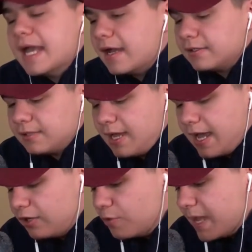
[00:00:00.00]
Yeah,
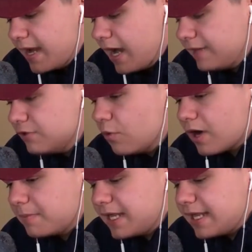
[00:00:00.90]
I don't know, man. I don't even know
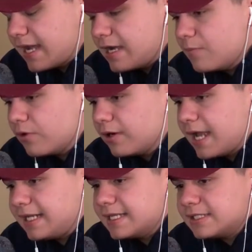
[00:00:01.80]
where I'm getting at
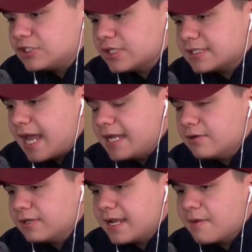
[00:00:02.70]
anymore. I guess it's just
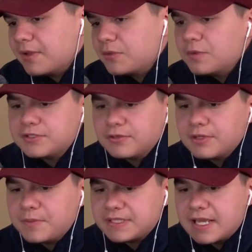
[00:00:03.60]
I don't care about the Winter
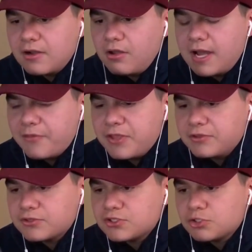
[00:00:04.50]
Olympics at all. I
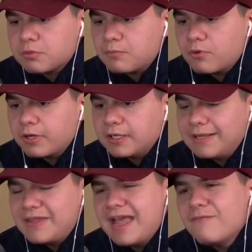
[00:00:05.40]
think they're super
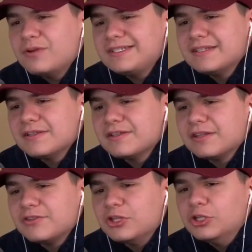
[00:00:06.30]
boring. And they have, what's
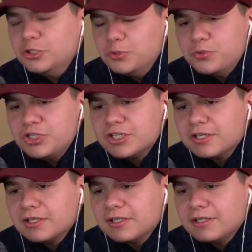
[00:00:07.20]
the
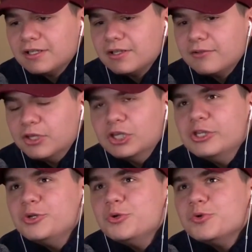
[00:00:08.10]
luge? The
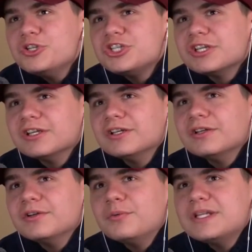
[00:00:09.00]
luge?
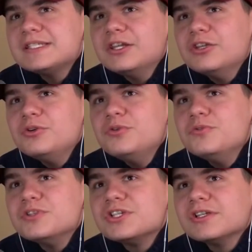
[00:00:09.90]
What is the
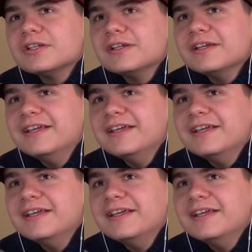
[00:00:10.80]
luge?